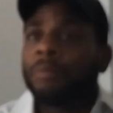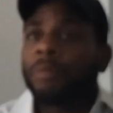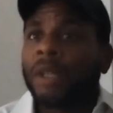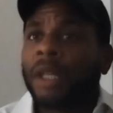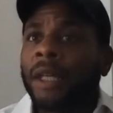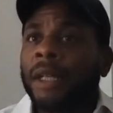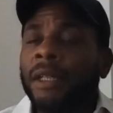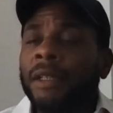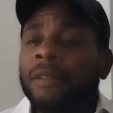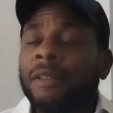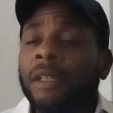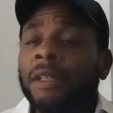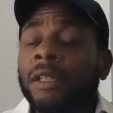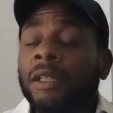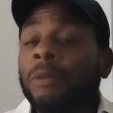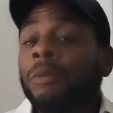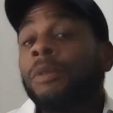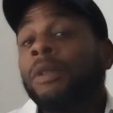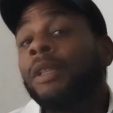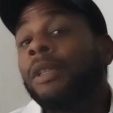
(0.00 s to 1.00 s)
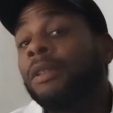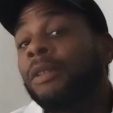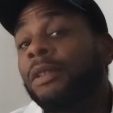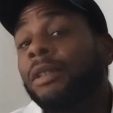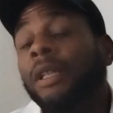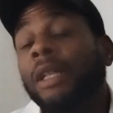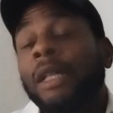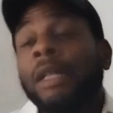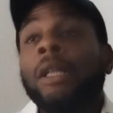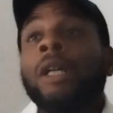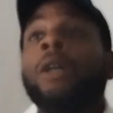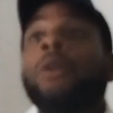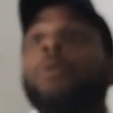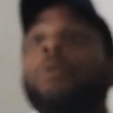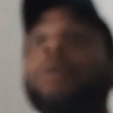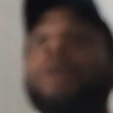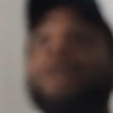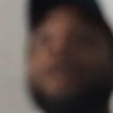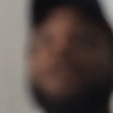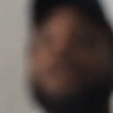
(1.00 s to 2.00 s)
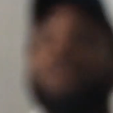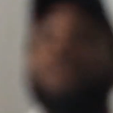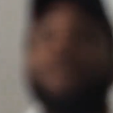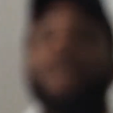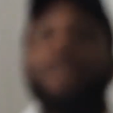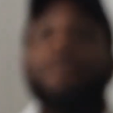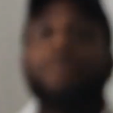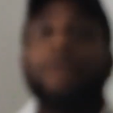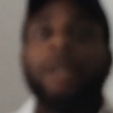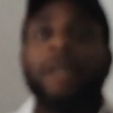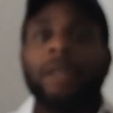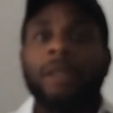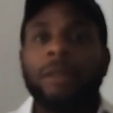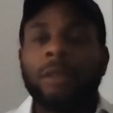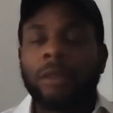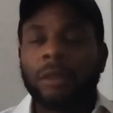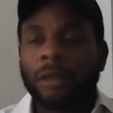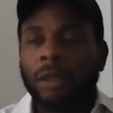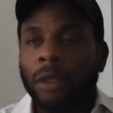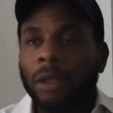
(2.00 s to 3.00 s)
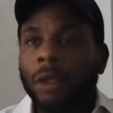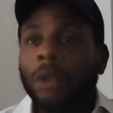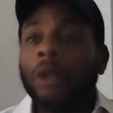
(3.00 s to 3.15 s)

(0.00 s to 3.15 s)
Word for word: place, and it was in a, a great place